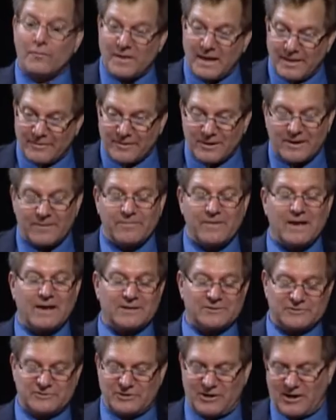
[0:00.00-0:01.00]
Oh, yeah,
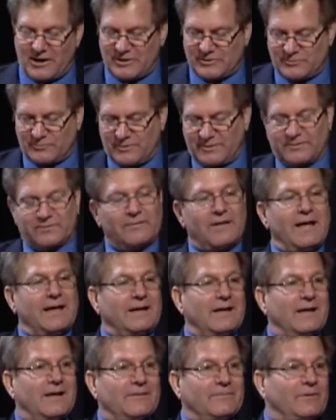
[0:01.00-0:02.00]
they got charged
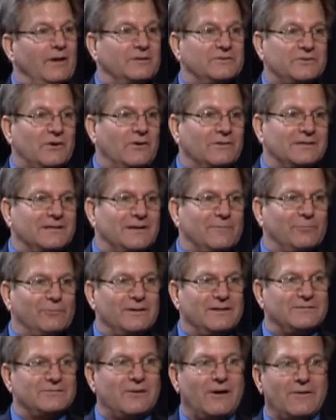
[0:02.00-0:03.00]
with, like,
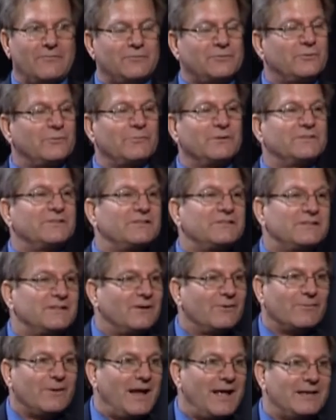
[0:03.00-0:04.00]
assaulting a police officer,
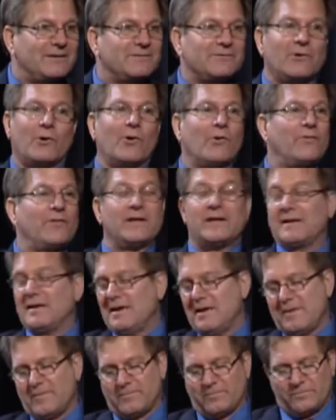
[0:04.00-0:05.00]
resisting arrest, the whole
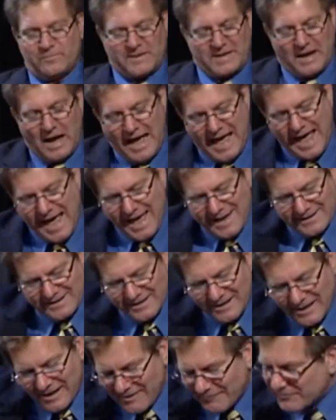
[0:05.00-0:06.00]
thing,
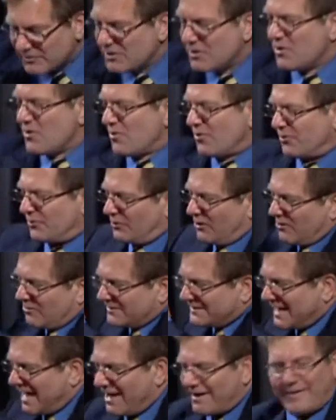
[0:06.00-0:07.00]
handcuffed,
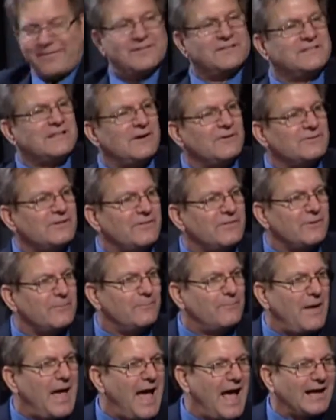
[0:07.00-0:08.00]
thrown down on the
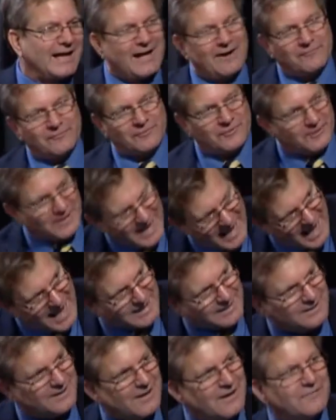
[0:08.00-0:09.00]
stairs on their back after
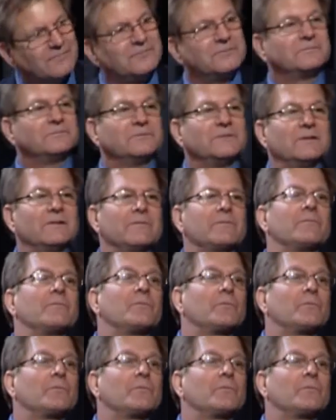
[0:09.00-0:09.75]
they're handcuffed.